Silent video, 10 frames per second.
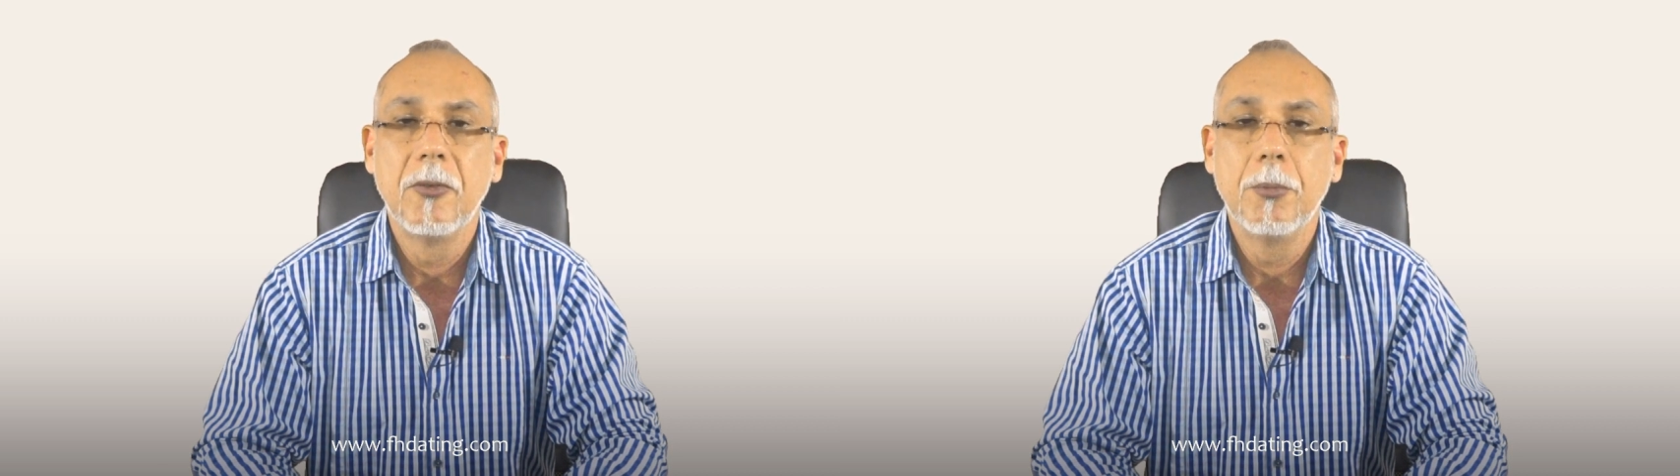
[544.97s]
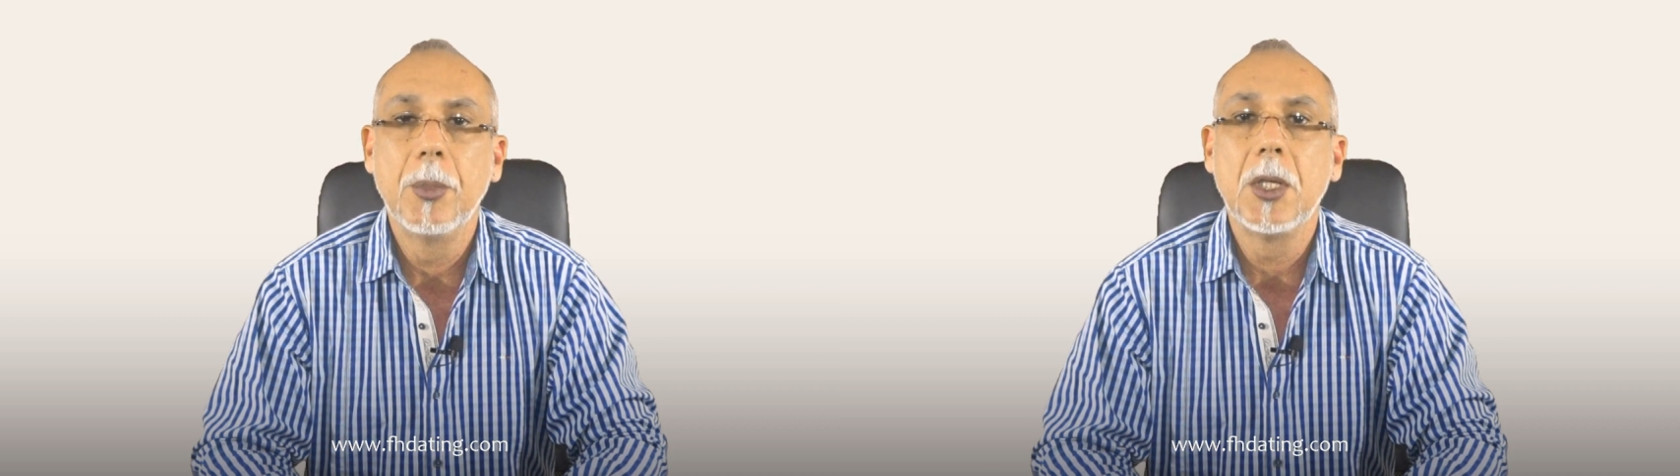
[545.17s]

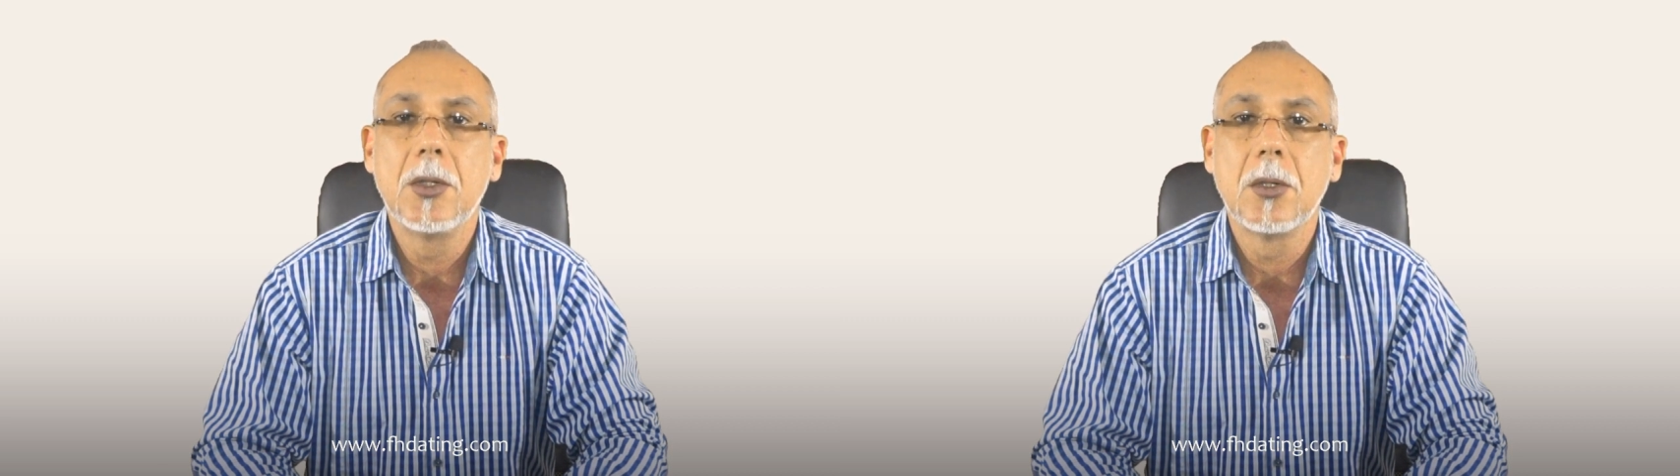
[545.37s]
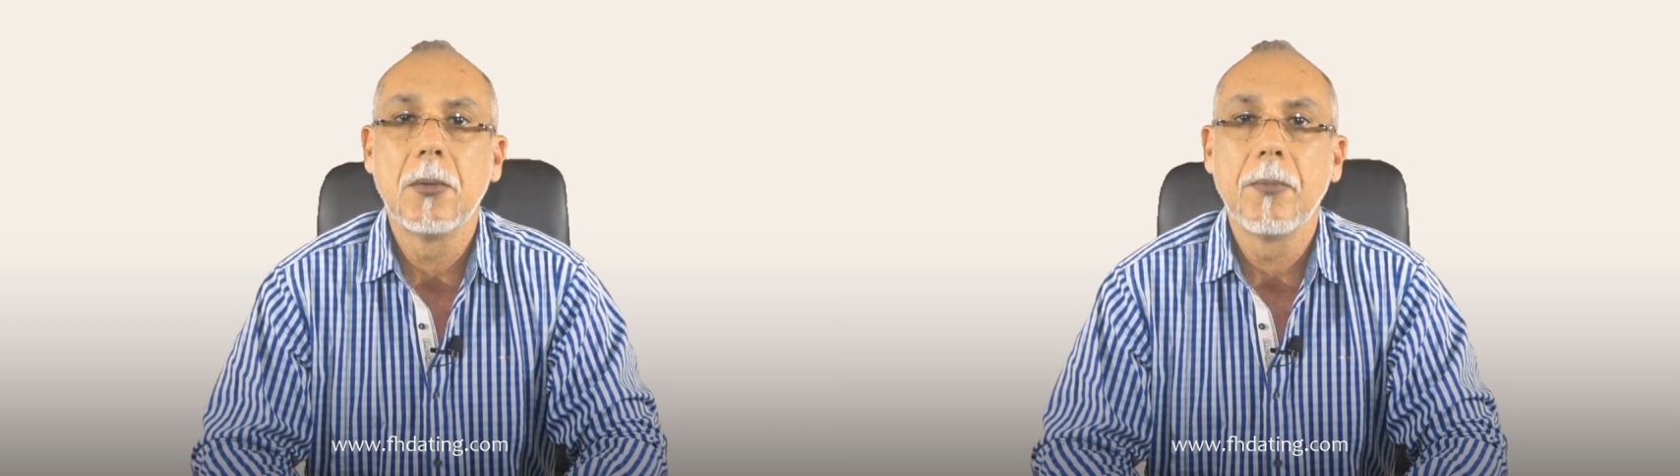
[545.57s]

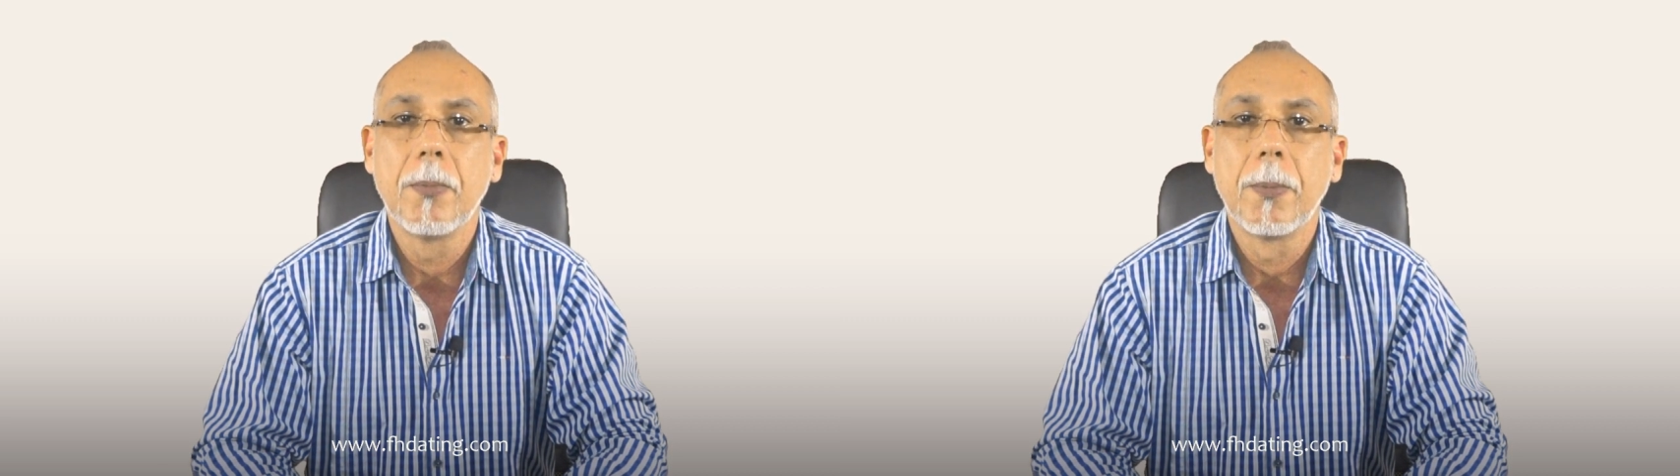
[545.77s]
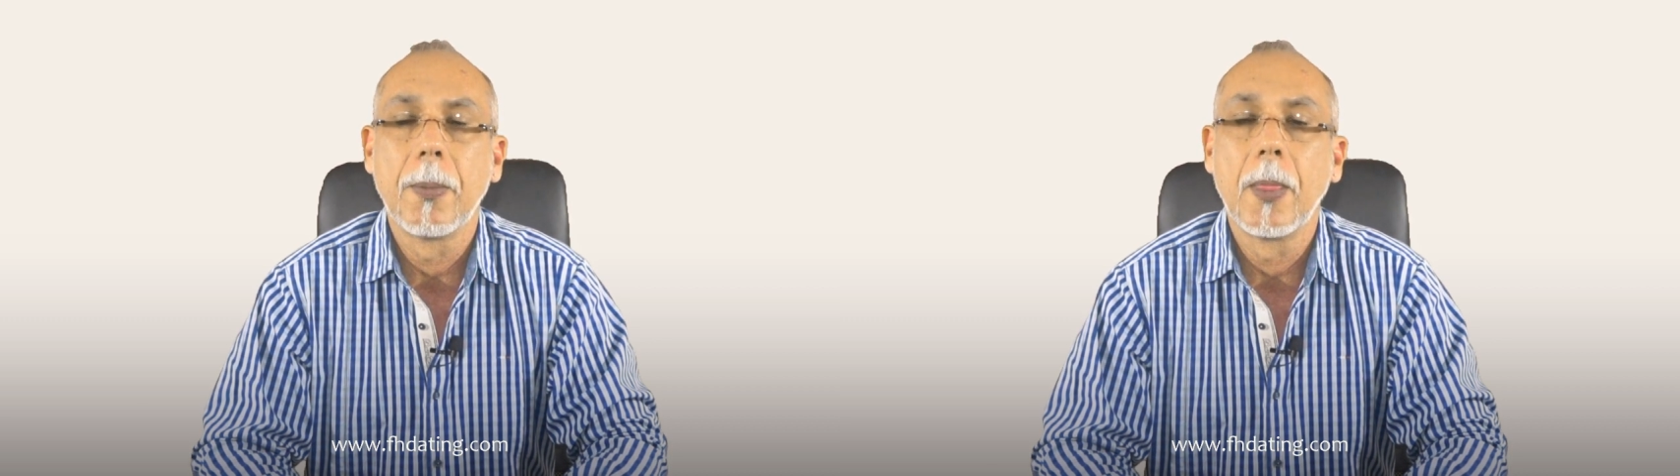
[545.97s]
picture
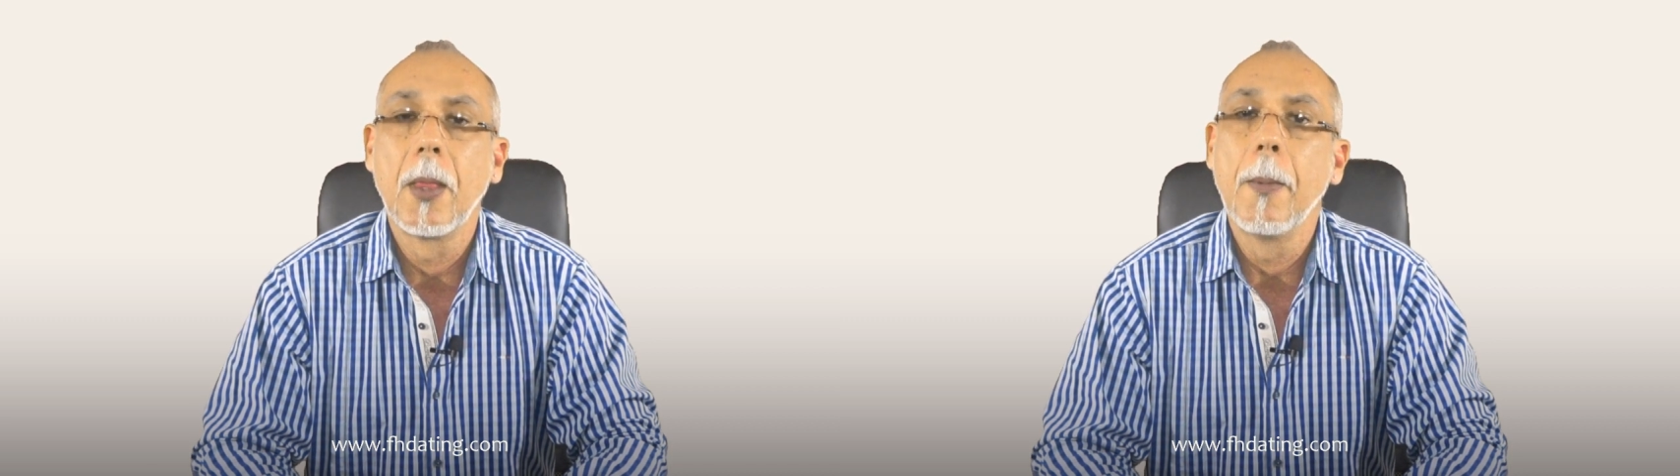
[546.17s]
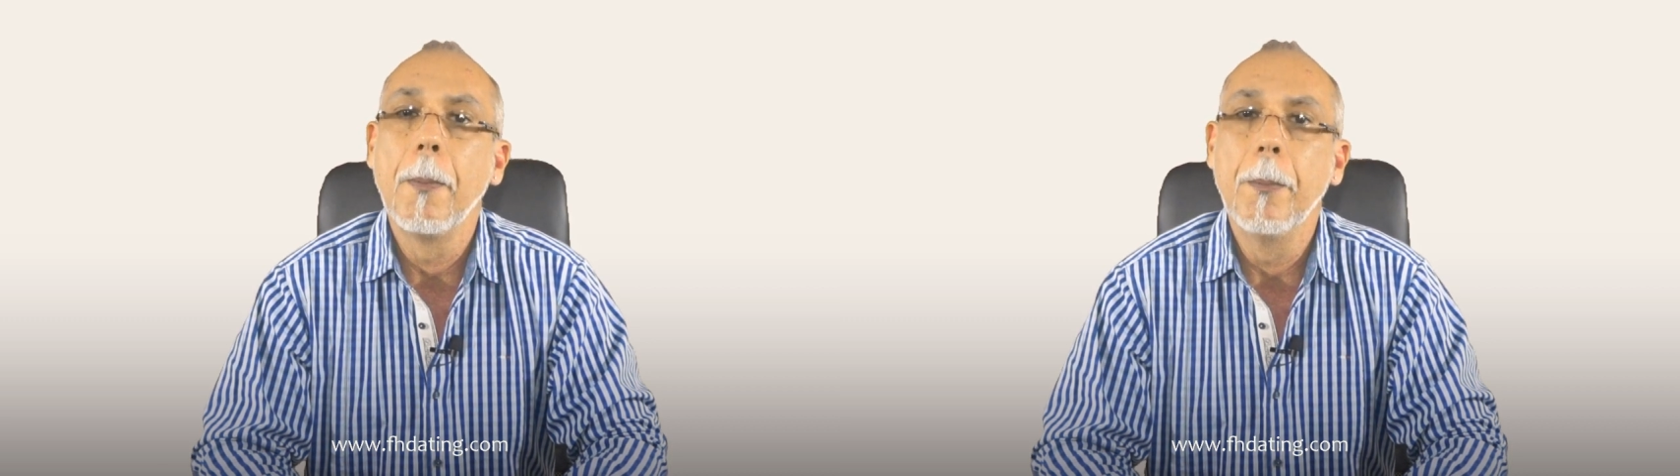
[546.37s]

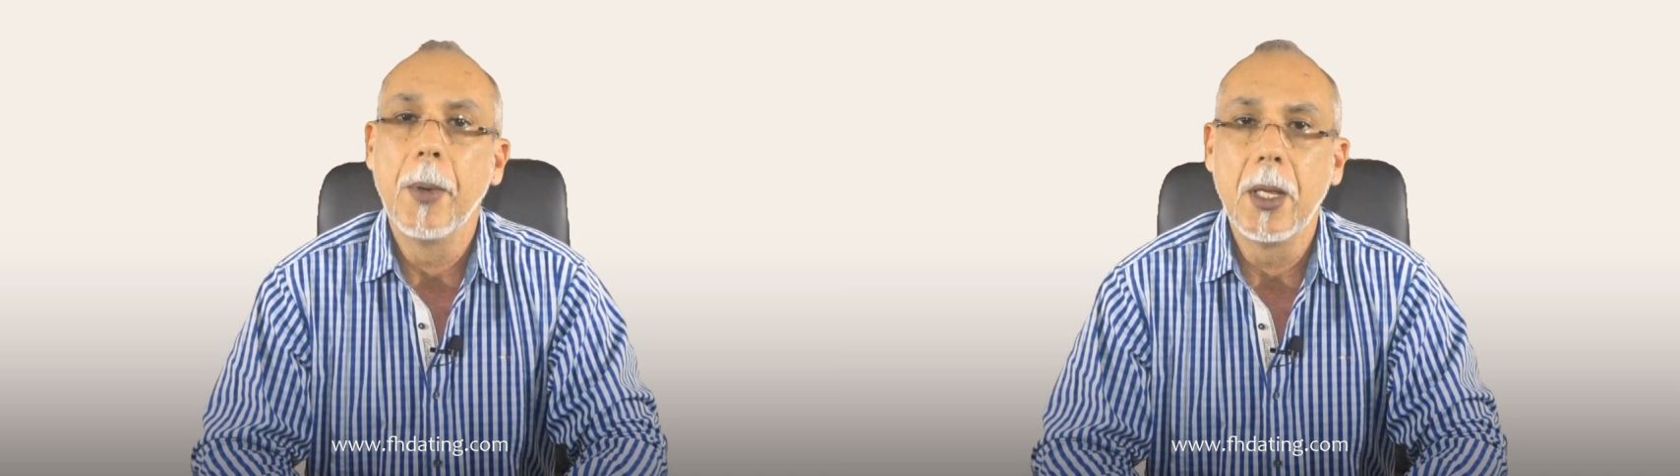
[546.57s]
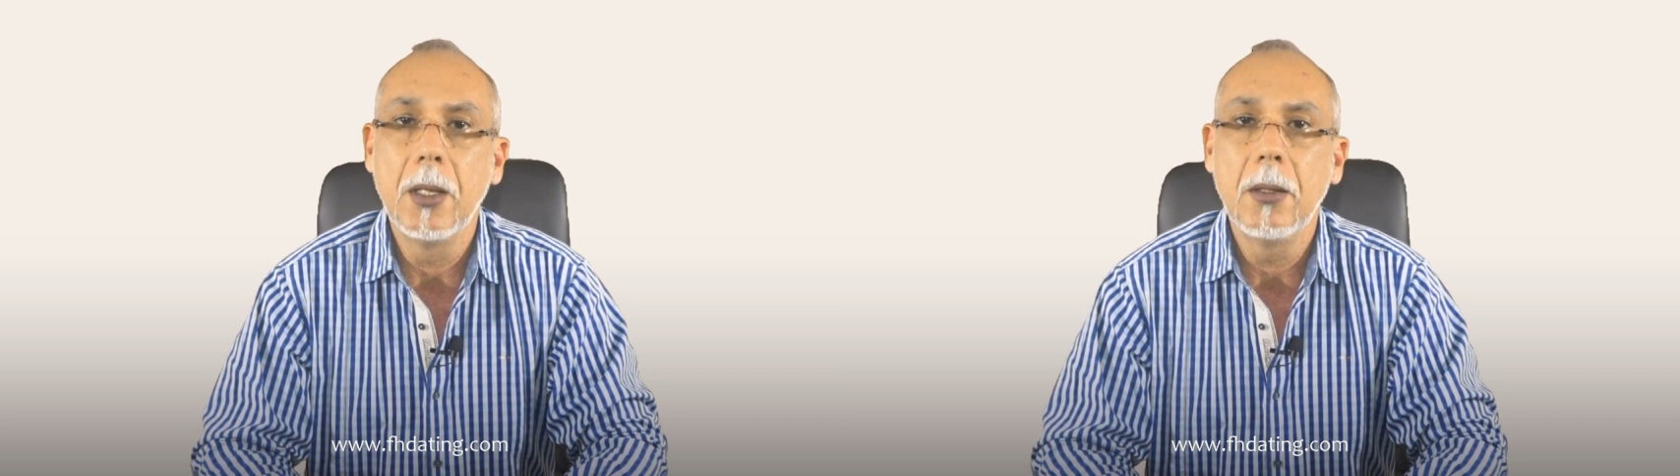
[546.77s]

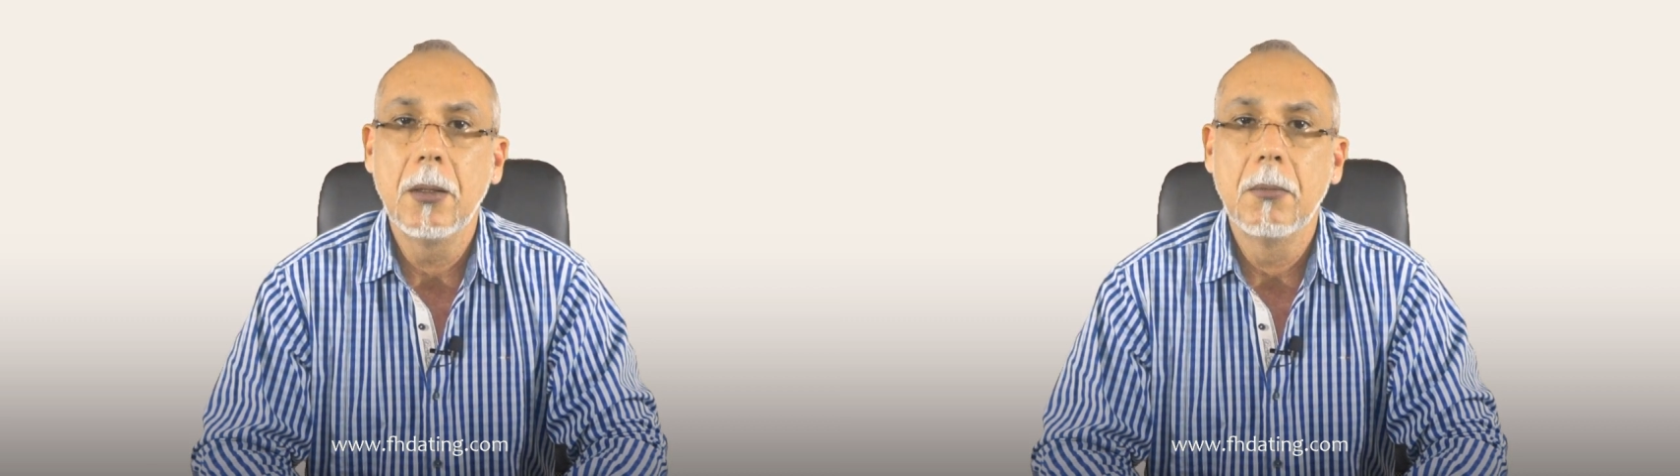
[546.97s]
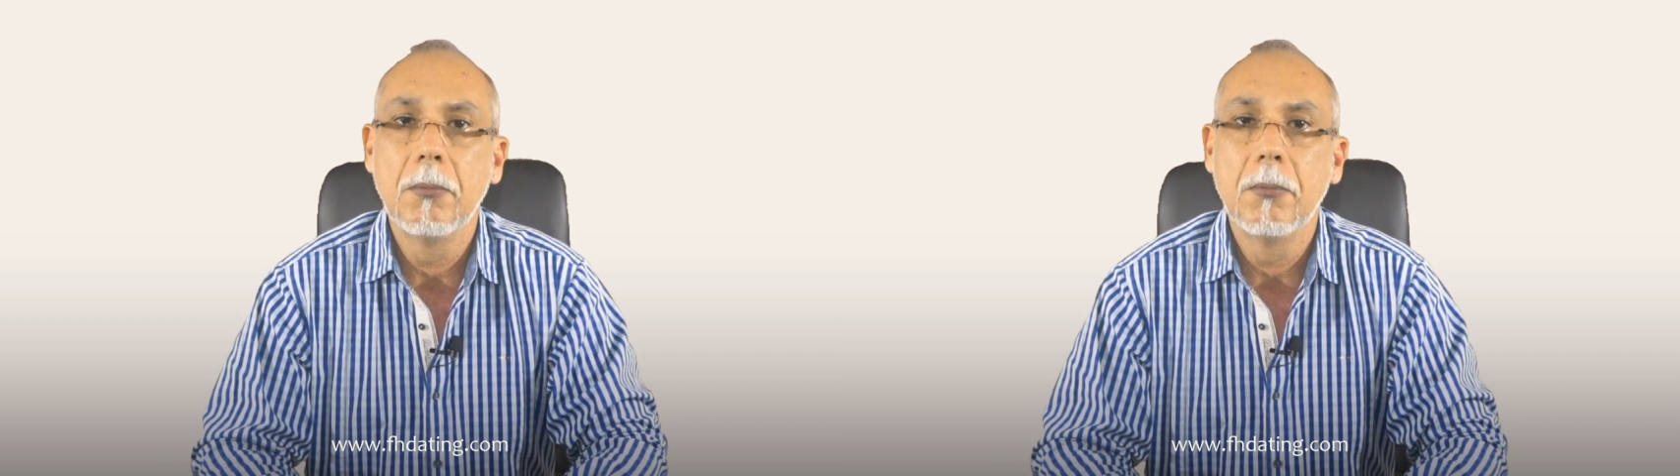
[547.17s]
may